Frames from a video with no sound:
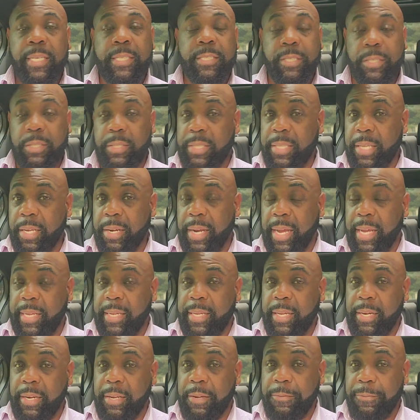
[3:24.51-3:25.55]
so that they're not
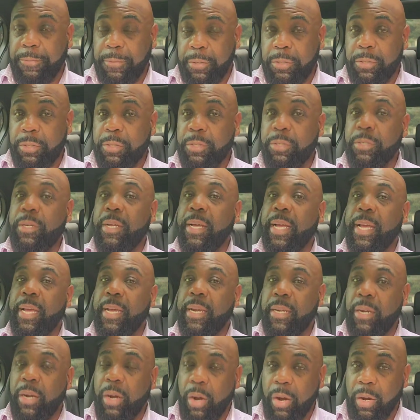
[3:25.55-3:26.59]
getting full
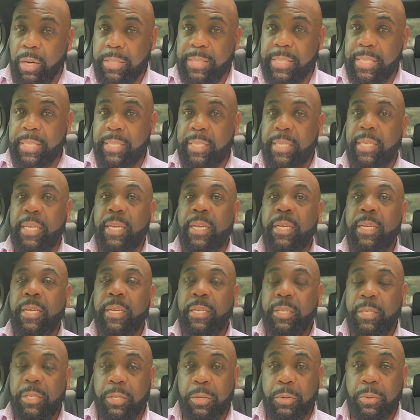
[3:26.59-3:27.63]
and causing
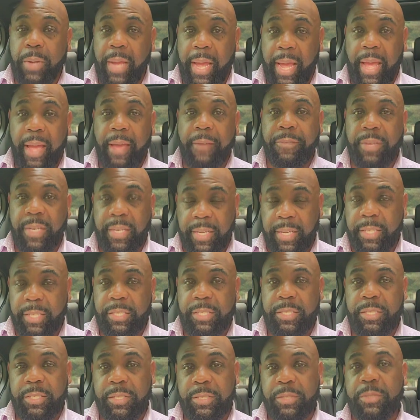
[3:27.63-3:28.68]
you to have an
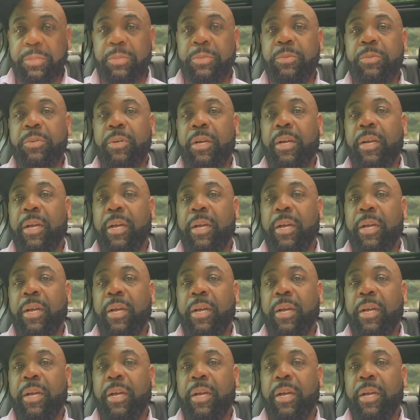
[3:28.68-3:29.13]
issue